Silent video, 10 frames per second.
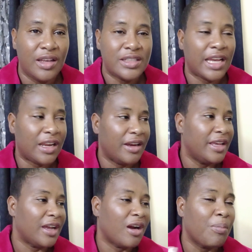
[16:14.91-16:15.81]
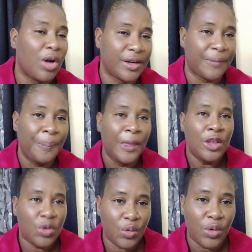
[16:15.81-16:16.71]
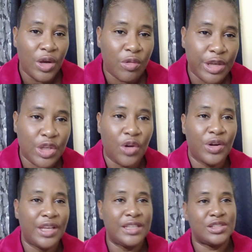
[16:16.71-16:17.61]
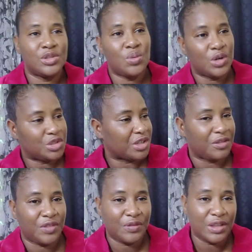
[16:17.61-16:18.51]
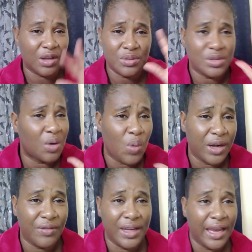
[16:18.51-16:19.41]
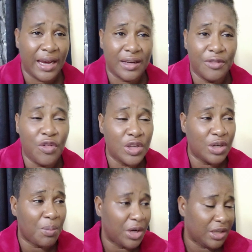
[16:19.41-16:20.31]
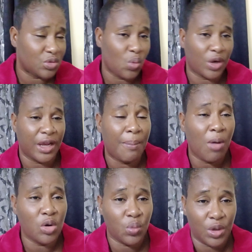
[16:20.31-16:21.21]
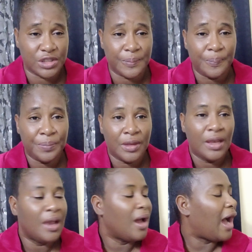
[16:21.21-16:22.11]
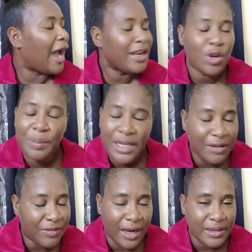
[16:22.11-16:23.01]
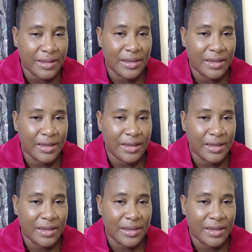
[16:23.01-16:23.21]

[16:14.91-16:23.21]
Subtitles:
tell her brother to return his 250,000 or whatever the heck the money is worth, the amount was. I don't believe that.